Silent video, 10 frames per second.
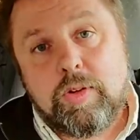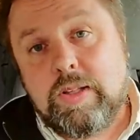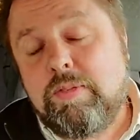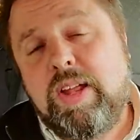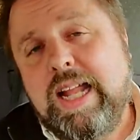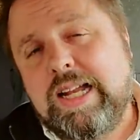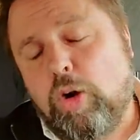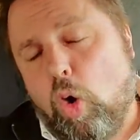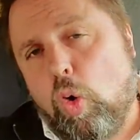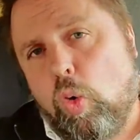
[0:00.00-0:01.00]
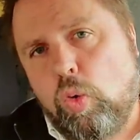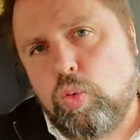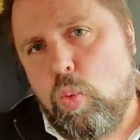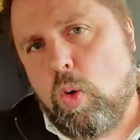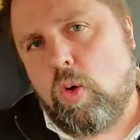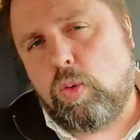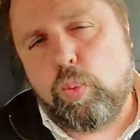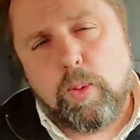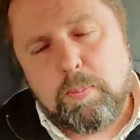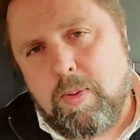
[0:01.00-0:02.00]
They're living in an old
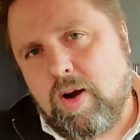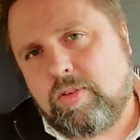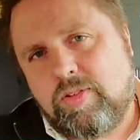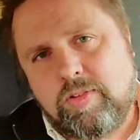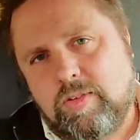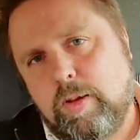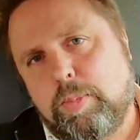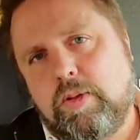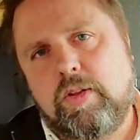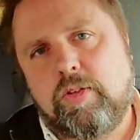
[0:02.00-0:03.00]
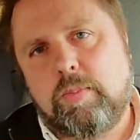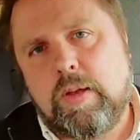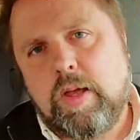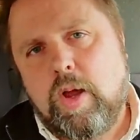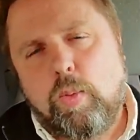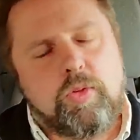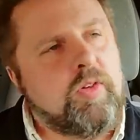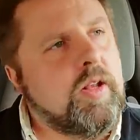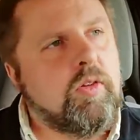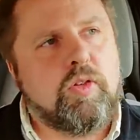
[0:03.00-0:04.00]
world where Marxist liberalism was
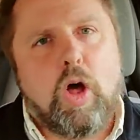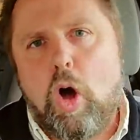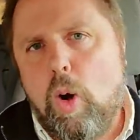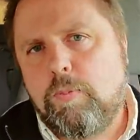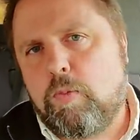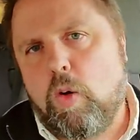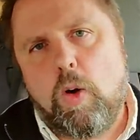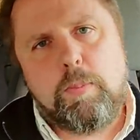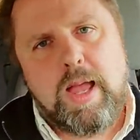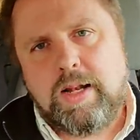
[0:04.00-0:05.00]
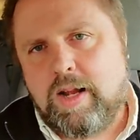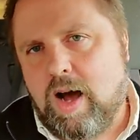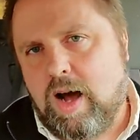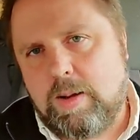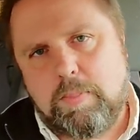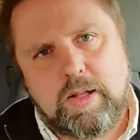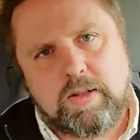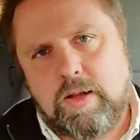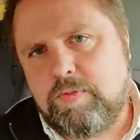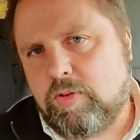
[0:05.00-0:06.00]
seen as the hope for all mankind by
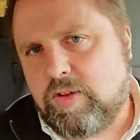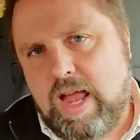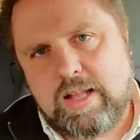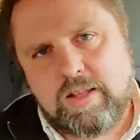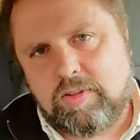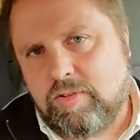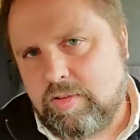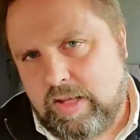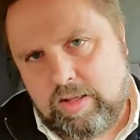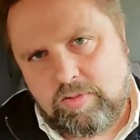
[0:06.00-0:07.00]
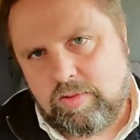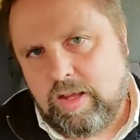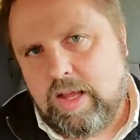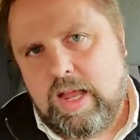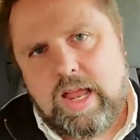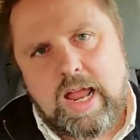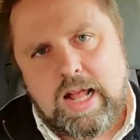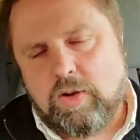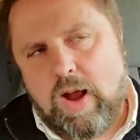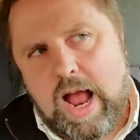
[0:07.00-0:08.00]
leftist Catholic elites,
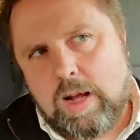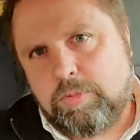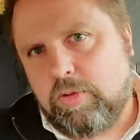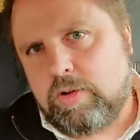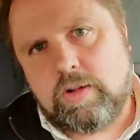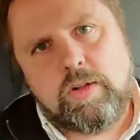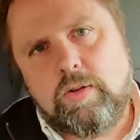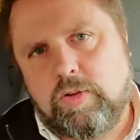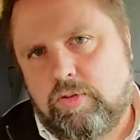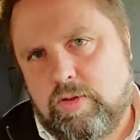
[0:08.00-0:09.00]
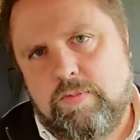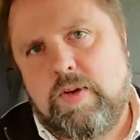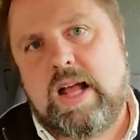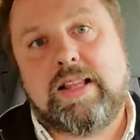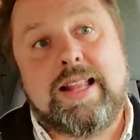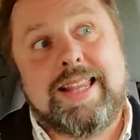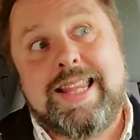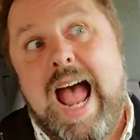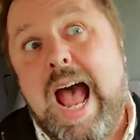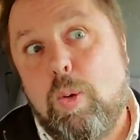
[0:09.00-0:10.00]
and they're absolutely clueless to the fact that
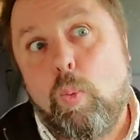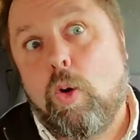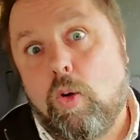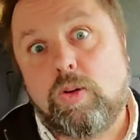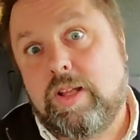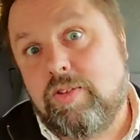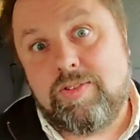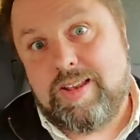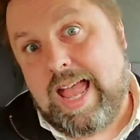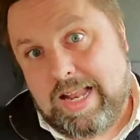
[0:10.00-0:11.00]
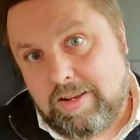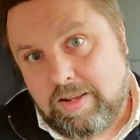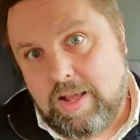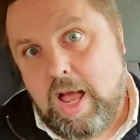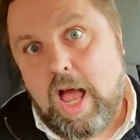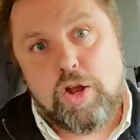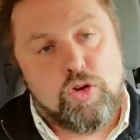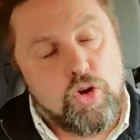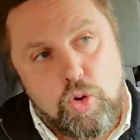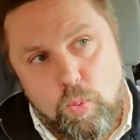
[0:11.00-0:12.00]
that world is dead. A
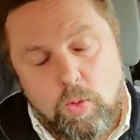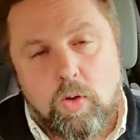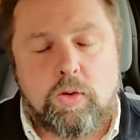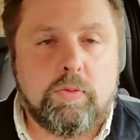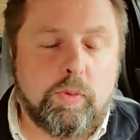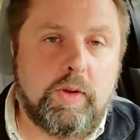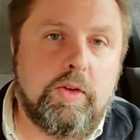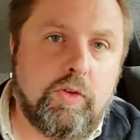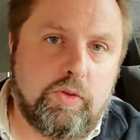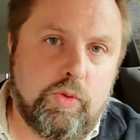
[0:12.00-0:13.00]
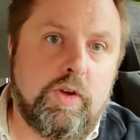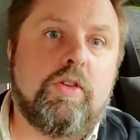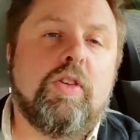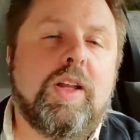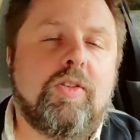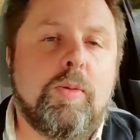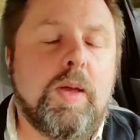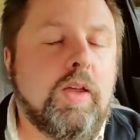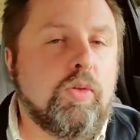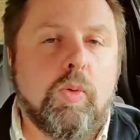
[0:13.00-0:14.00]
new world of religious traditionalism
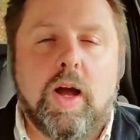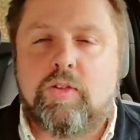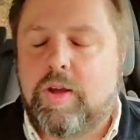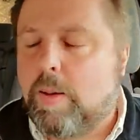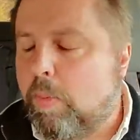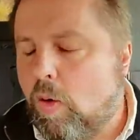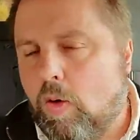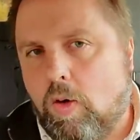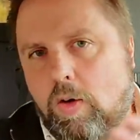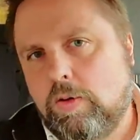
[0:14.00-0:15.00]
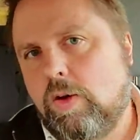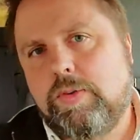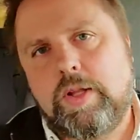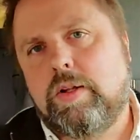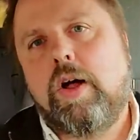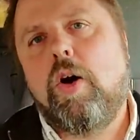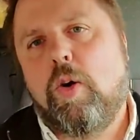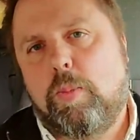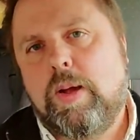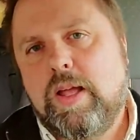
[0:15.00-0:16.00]
is rising up all over the
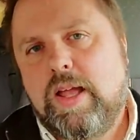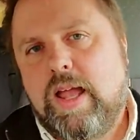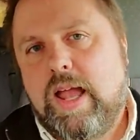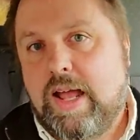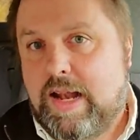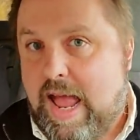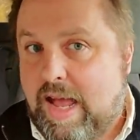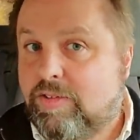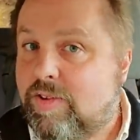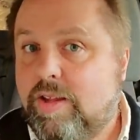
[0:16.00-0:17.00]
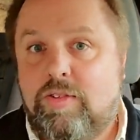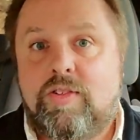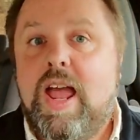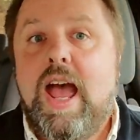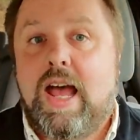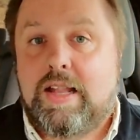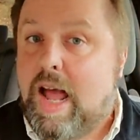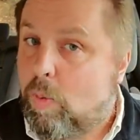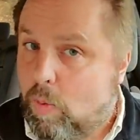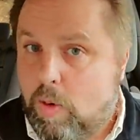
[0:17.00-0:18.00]
globe, and as things stand,
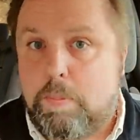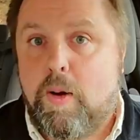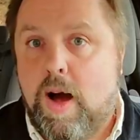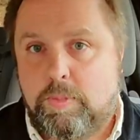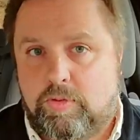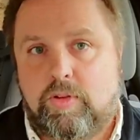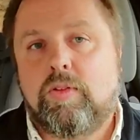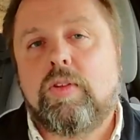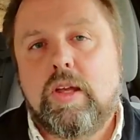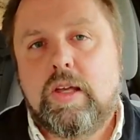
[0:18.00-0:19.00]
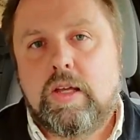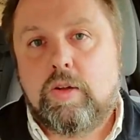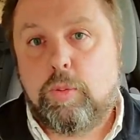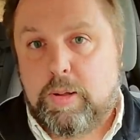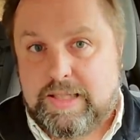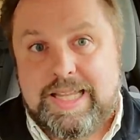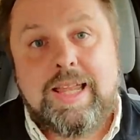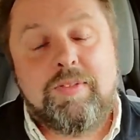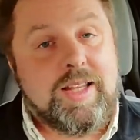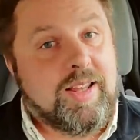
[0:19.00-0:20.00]
that world promises to be
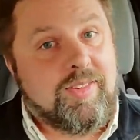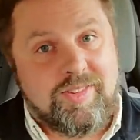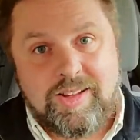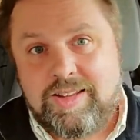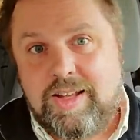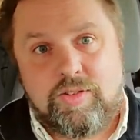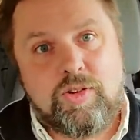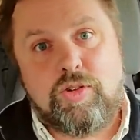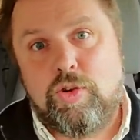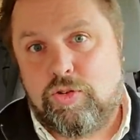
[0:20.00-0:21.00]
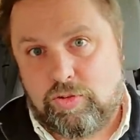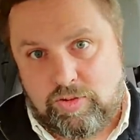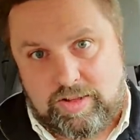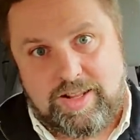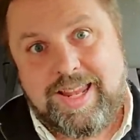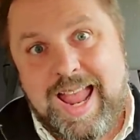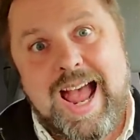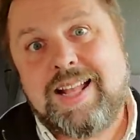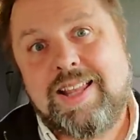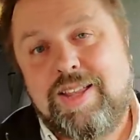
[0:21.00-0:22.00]
leaving these silly institutions like the
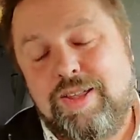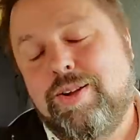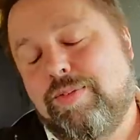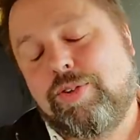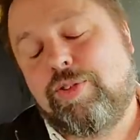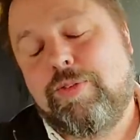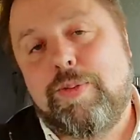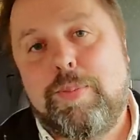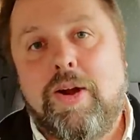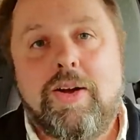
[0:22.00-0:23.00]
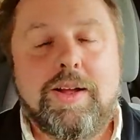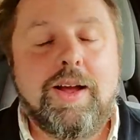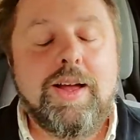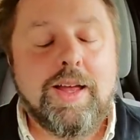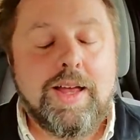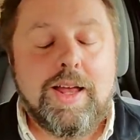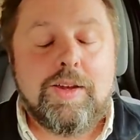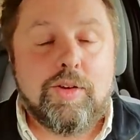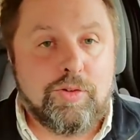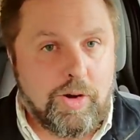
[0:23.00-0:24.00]
Catholic University of America
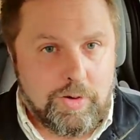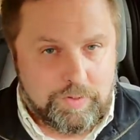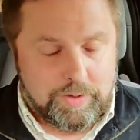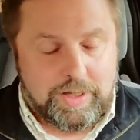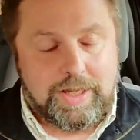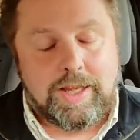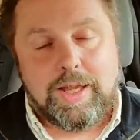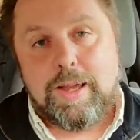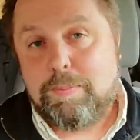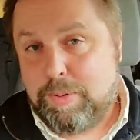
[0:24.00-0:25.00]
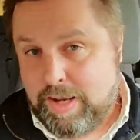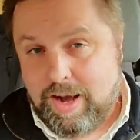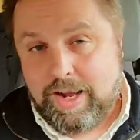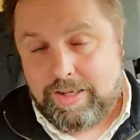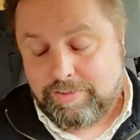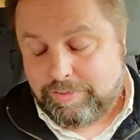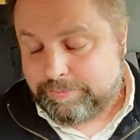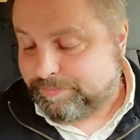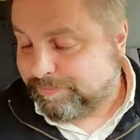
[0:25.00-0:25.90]
deservedly behind.